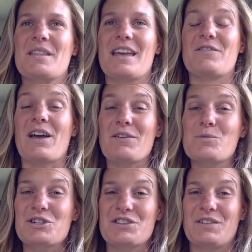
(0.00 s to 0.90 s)
if you haven't
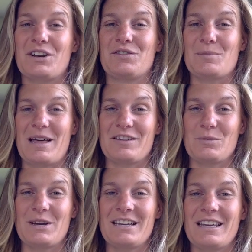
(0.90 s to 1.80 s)
watched the video from last
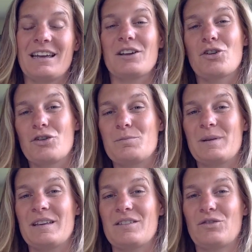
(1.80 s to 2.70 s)
week, it could
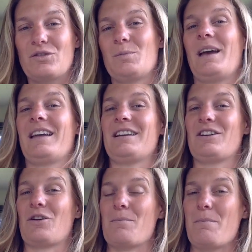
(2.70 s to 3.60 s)
be super handy to
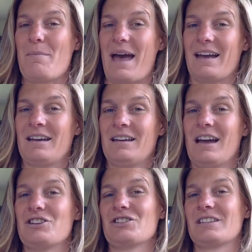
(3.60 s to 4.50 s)
go back
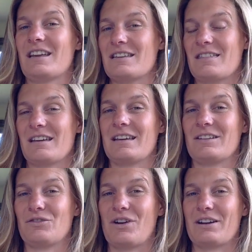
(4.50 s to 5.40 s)
and just get your thinking
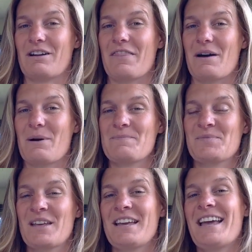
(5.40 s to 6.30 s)
straight around that one,
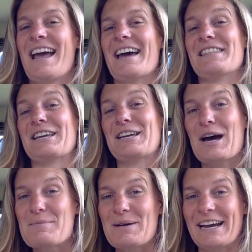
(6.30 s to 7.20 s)
and then
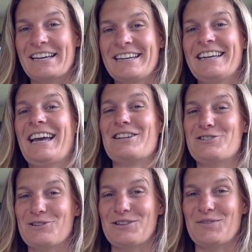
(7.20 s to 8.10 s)
come back and
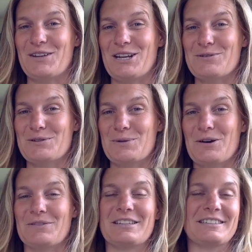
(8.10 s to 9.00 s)
do this video as
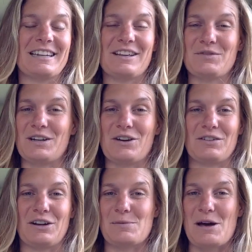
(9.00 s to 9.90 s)
well. The last video is
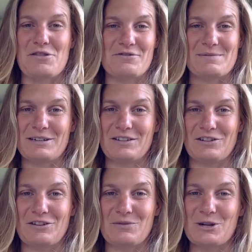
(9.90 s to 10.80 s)
only about 3 minutes
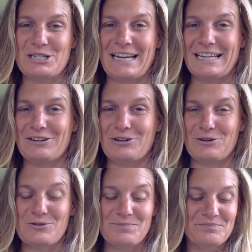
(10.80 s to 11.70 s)
long. It won't take you long at all.